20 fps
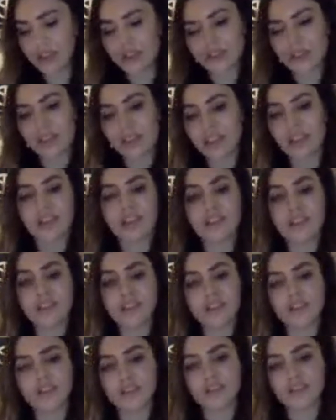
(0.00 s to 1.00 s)
have the
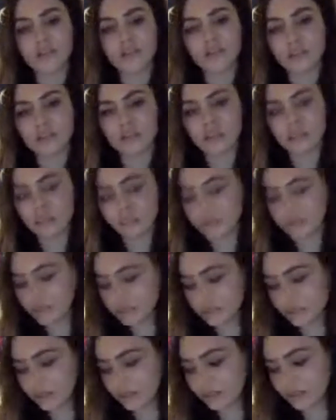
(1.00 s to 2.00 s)

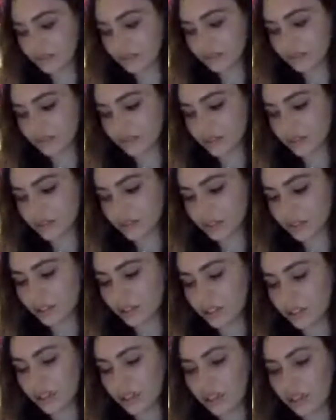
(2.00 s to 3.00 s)
answers.
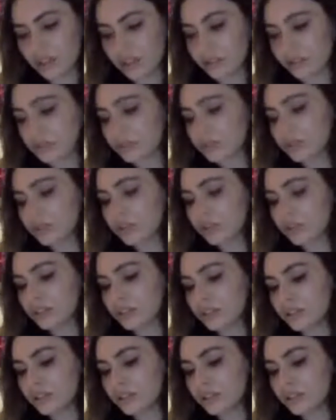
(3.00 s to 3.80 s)
So what?